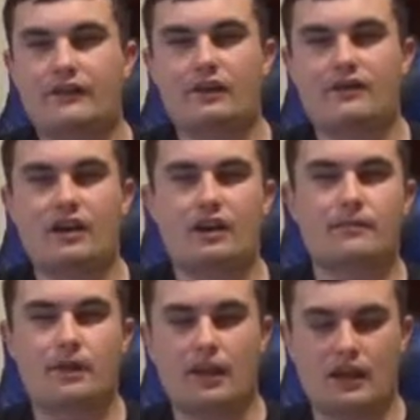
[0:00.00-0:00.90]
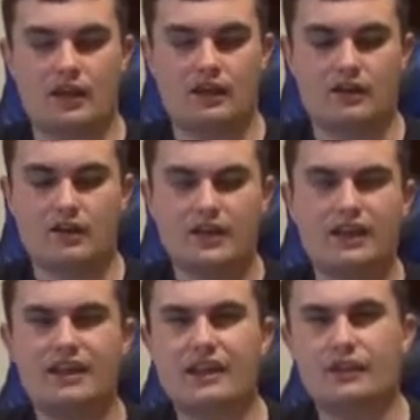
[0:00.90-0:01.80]
the time, and
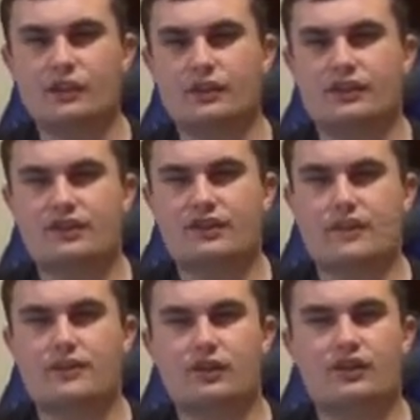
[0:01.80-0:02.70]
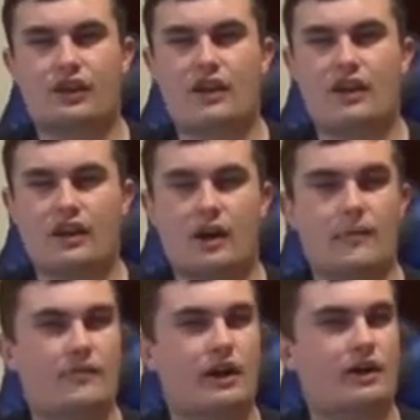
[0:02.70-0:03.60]
he never really stopped to think
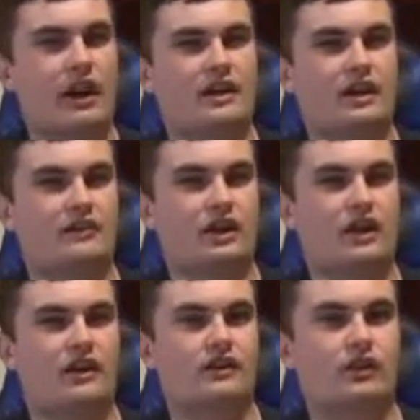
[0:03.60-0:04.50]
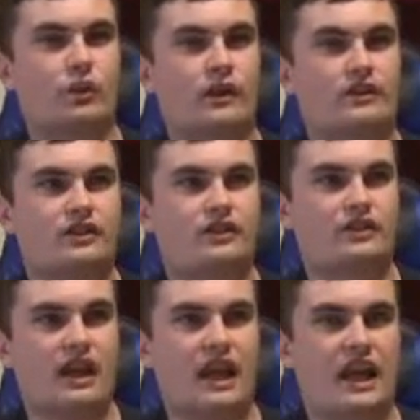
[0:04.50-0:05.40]
about any of the
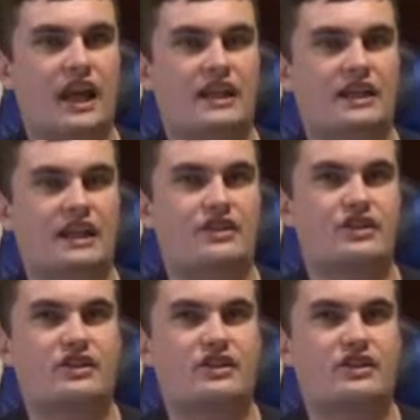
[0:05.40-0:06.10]
consequences, and it